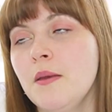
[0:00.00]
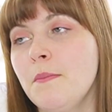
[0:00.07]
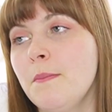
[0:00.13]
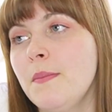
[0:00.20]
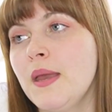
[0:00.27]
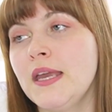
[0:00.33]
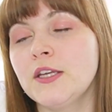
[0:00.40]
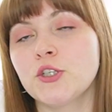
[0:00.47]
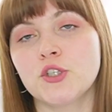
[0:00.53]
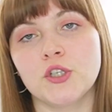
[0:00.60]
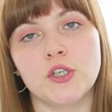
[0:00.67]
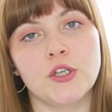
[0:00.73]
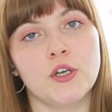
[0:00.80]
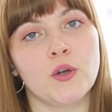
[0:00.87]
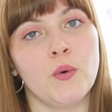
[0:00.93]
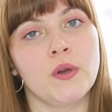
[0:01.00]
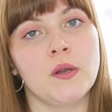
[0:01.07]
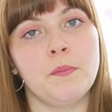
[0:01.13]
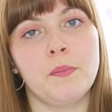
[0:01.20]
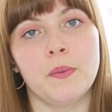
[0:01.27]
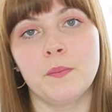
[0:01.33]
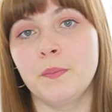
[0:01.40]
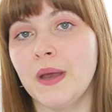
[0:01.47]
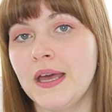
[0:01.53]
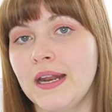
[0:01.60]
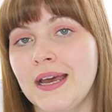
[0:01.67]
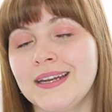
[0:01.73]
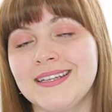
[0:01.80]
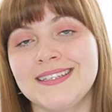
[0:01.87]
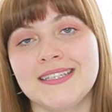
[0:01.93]
Make sure you're going to bed
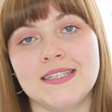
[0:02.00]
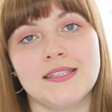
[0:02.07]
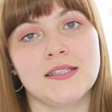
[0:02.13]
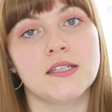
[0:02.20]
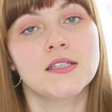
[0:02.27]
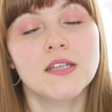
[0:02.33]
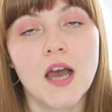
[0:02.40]
at a decent